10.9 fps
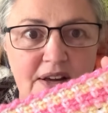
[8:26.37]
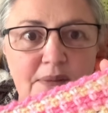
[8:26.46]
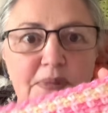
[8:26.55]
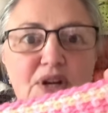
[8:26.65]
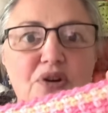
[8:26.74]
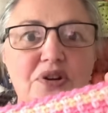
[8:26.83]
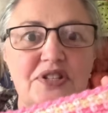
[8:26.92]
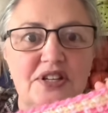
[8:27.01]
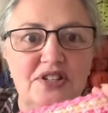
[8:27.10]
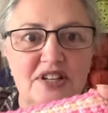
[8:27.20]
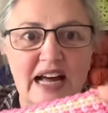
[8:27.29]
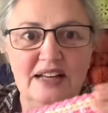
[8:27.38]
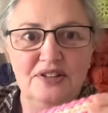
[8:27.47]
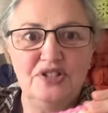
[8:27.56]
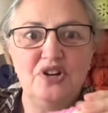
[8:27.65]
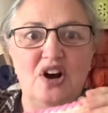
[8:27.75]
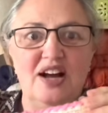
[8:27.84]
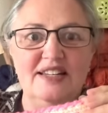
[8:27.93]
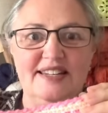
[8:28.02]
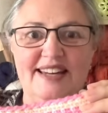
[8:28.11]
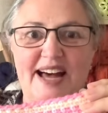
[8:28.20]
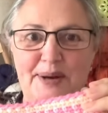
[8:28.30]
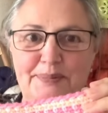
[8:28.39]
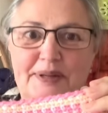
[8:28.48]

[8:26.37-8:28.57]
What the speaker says: because it does tighten up.